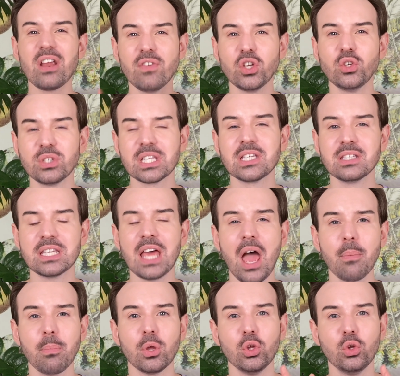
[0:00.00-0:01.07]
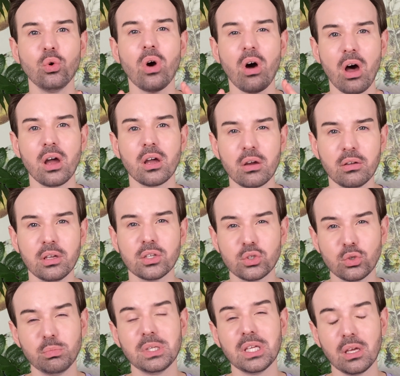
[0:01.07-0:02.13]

your skin type, you are going to be